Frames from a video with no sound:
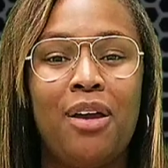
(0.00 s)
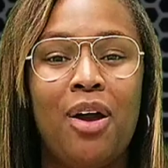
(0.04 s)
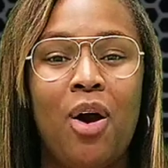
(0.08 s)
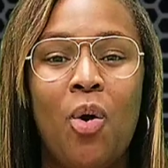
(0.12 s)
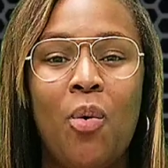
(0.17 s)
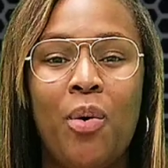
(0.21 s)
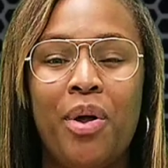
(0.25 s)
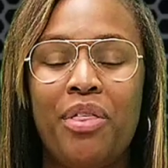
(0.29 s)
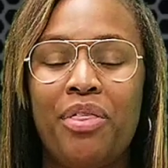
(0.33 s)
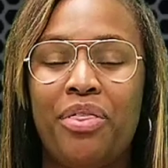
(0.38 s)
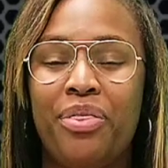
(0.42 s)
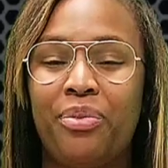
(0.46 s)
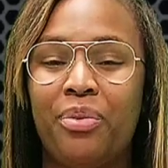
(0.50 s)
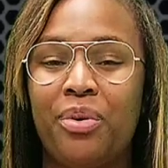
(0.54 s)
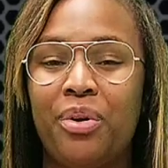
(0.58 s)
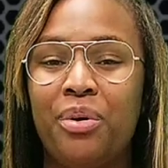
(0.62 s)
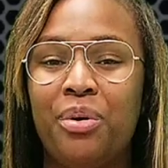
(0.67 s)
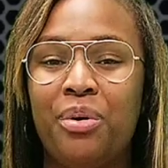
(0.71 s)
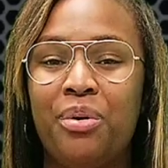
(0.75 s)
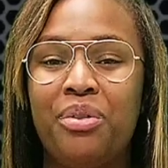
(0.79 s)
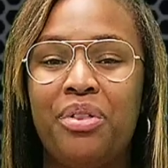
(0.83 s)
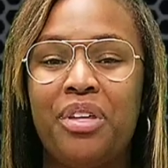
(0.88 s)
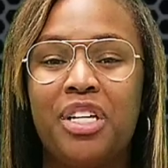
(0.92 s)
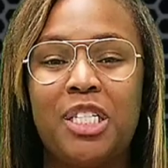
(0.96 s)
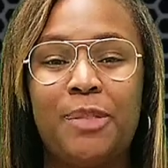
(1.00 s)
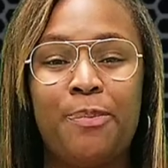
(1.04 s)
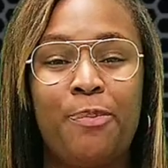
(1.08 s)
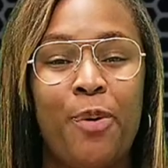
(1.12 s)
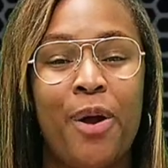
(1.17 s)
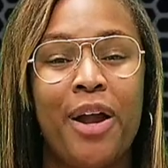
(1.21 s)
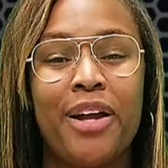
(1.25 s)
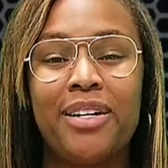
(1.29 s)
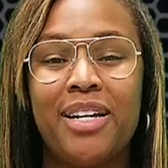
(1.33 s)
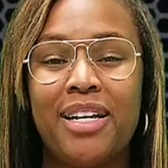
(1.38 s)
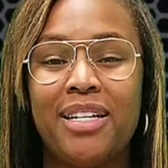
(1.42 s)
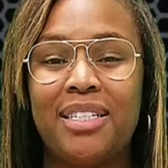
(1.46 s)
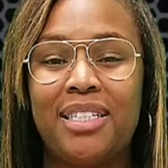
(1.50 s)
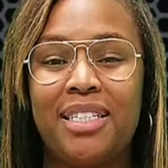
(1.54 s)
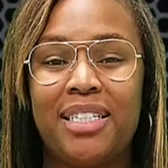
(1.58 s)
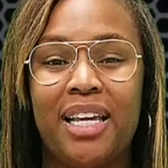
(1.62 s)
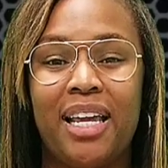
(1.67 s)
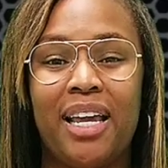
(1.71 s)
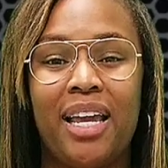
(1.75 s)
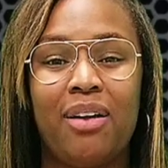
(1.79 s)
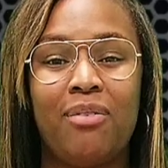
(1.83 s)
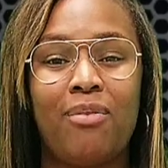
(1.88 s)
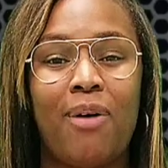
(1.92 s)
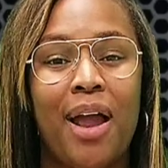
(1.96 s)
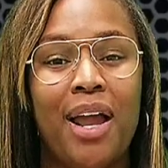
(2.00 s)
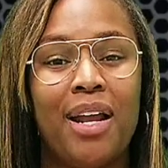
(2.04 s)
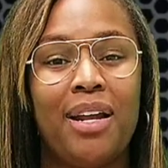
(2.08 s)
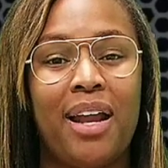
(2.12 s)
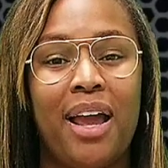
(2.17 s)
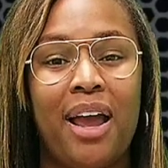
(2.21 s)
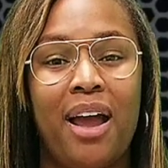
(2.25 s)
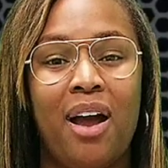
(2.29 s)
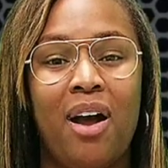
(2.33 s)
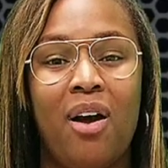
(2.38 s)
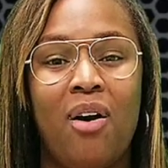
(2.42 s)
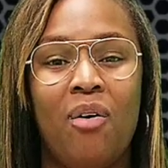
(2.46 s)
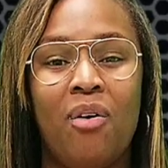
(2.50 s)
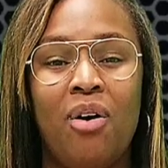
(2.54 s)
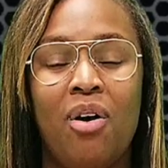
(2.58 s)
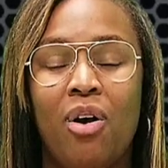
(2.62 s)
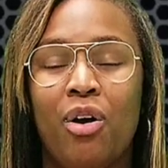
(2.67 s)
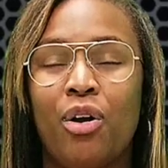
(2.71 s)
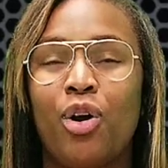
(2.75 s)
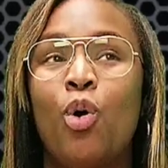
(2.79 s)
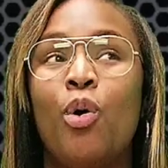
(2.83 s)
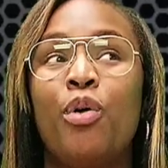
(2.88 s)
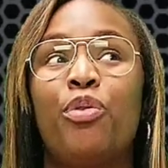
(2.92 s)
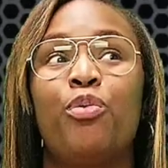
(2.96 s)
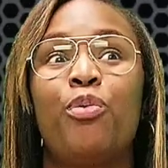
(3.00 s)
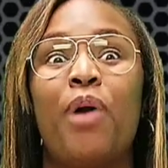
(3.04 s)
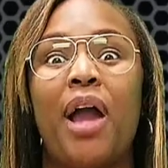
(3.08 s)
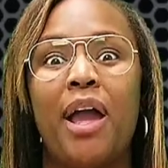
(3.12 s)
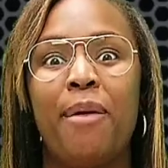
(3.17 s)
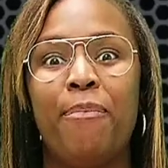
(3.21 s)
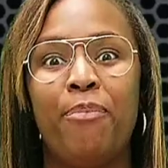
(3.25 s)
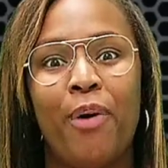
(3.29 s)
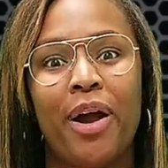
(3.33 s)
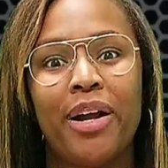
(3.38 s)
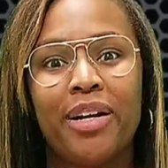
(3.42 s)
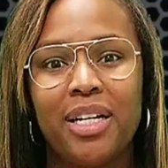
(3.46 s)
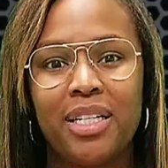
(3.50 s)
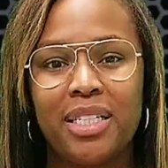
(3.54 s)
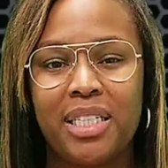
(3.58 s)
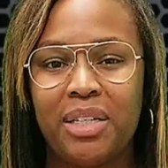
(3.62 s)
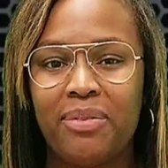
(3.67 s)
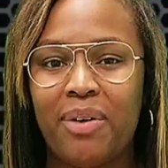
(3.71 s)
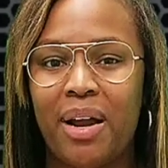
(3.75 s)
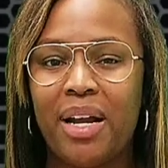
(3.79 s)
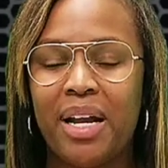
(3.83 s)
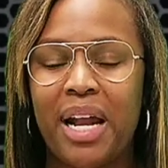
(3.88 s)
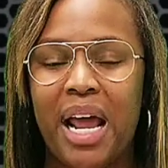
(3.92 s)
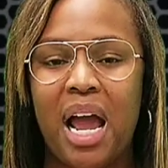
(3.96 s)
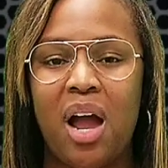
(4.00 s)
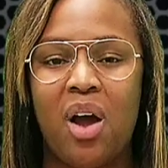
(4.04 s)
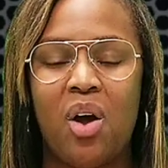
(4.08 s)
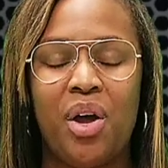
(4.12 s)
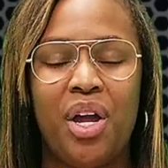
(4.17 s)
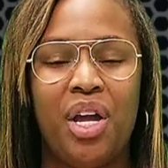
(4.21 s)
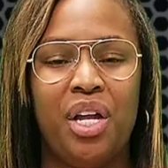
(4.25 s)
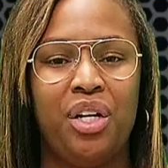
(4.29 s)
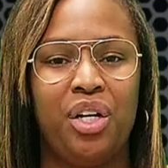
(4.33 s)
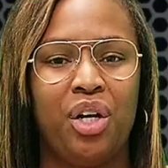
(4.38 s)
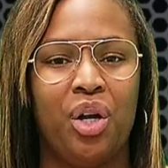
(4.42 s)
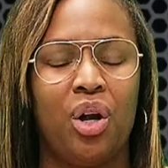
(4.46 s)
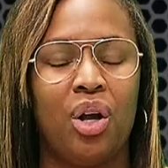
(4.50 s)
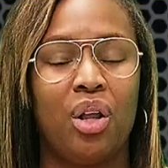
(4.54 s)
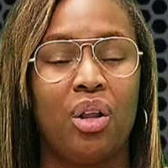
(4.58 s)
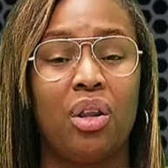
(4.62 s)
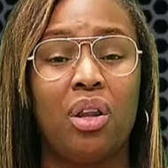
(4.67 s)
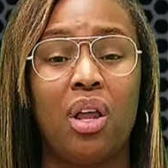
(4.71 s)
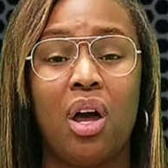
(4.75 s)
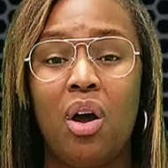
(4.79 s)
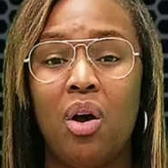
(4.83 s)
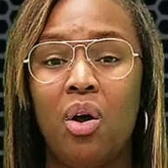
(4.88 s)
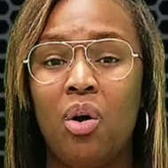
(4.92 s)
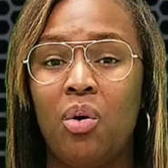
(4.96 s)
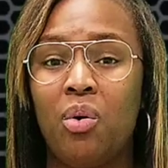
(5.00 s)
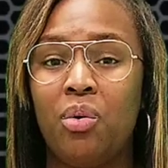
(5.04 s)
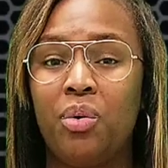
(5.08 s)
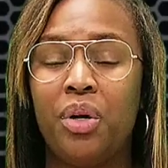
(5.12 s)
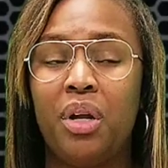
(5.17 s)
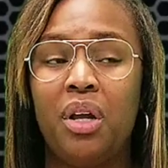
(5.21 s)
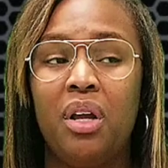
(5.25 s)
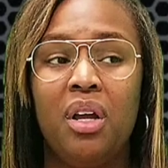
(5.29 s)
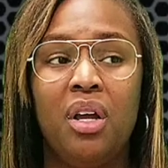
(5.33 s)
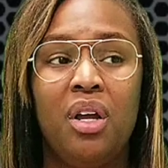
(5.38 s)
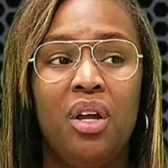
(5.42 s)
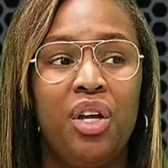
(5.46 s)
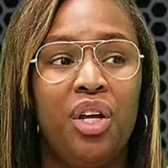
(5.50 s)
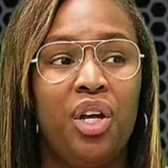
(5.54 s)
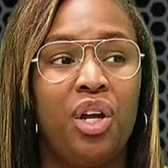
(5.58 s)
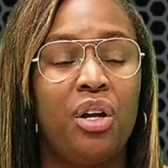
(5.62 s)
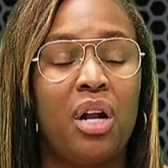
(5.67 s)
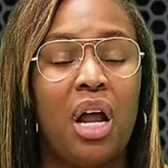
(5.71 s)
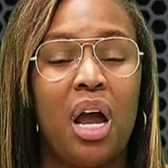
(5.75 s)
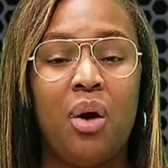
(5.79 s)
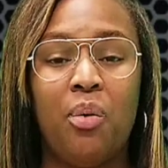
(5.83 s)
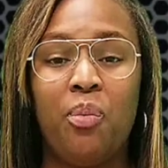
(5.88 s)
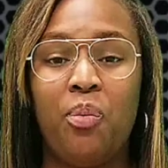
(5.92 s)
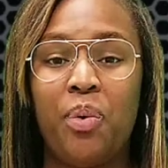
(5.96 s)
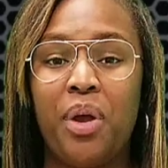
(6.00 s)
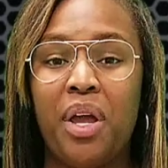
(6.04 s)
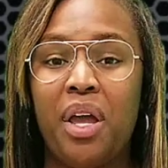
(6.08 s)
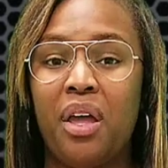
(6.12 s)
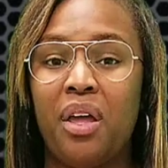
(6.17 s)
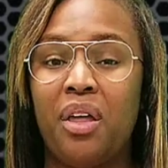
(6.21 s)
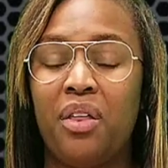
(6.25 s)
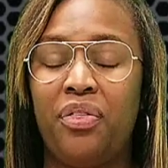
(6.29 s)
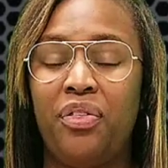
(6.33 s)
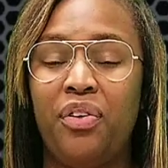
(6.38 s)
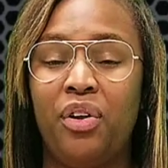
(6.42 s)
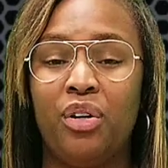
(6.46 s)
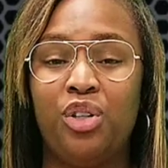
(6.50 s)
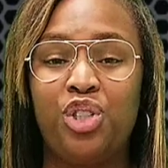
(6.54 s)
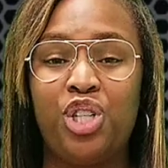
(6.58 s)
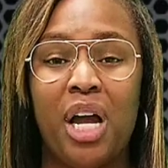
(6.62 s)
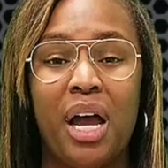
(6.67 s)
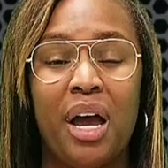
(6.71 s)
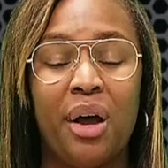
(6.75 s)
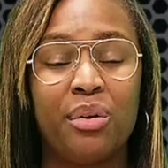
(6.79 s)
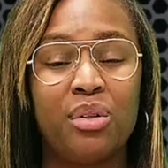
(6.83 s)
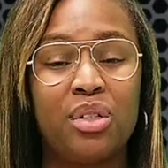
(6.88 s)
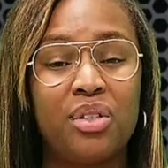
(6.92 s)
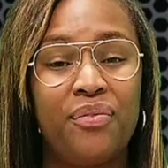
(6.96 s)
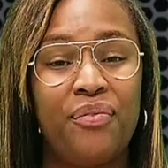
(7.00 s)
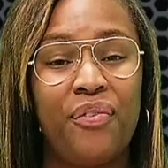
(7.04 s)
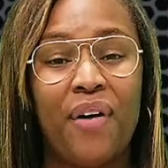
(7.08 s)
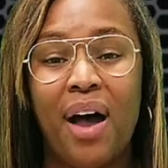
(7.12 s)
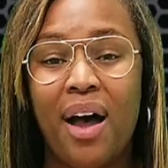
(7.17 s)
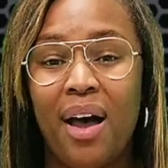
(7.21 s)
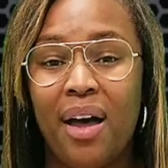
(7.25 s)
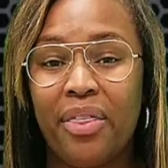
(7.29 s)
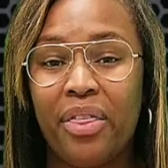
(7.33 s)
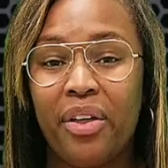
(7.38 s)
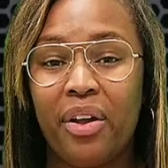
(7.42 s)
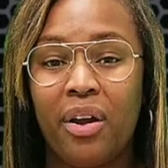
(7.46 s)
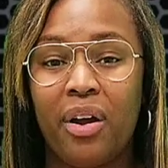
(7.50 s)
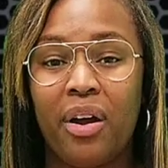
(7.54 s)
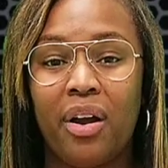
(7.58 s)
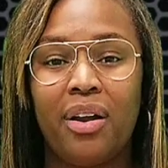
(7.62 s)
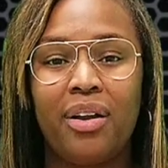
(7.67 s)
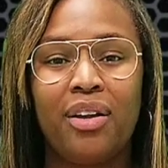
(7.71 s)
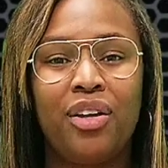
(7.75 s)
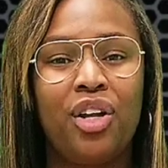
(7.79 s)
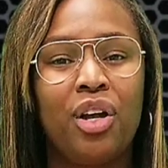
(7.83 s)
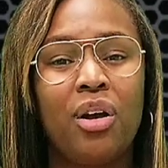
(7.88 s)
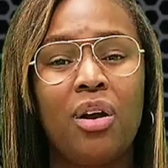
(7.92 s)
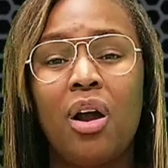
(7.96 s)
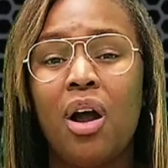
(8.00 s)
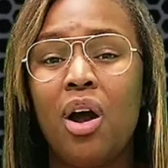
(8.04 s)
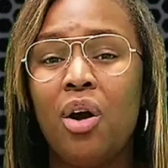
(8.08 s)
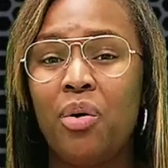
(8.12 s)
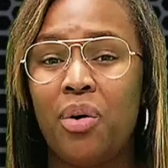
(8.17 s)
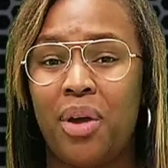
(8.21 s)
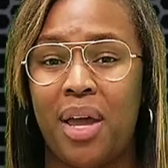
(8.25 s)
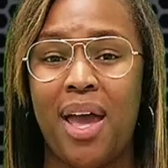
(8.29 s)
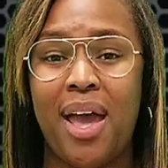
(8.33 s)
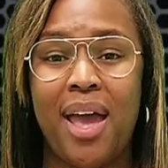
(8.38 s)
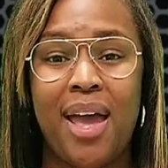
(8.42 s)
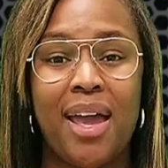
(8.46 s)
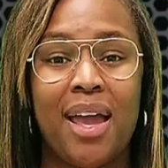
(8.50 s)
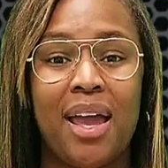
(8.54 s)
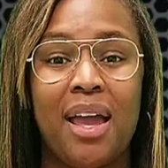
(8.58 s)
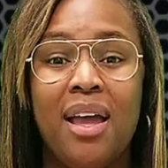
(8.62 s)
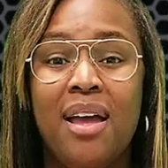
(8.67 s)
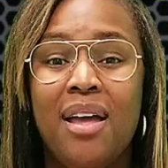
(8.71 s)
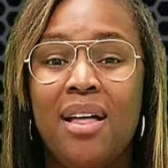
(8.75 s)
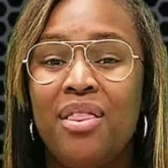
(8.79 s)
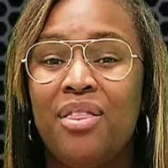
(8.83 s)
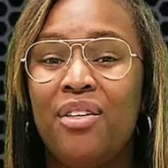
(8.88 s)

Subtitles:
going through this pregnancy right now, or going through a pregnancy right now, and you're alone, you're not with your child's father, you're okay.